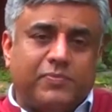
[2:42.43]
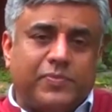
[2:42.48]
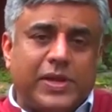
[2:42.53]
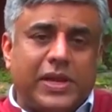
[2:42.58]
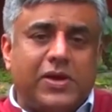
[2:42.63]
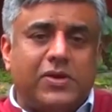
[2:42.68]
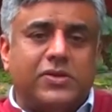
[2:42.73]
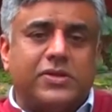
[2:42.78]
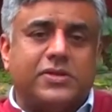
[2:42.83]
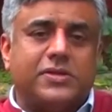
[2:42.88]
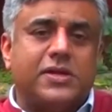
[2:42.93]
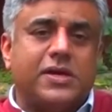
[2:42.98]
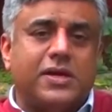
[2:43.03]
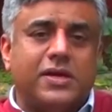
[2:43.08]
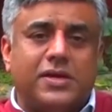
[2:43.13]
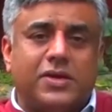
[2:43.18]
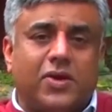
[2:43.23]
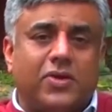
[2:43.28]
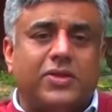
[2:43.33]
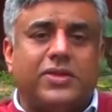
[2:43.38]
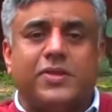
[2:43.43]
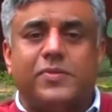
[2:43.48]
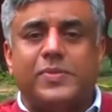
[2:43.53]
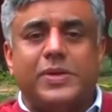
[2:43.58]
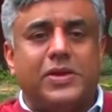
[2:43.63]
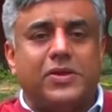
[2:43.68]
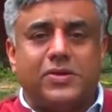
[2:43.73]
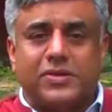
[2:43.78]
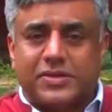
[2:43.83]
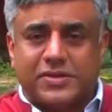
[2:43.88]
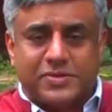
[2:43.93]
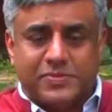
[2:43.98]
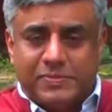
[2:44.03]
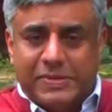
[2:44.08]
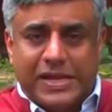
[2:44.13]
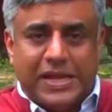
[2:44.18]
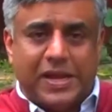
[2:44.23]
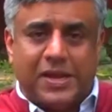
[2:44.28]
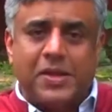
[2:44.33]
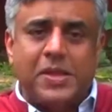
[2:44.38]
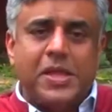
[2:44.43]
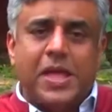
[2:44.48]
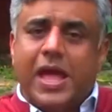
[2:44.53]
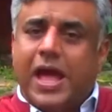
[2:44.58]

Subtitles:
belongs to her also belongs to me.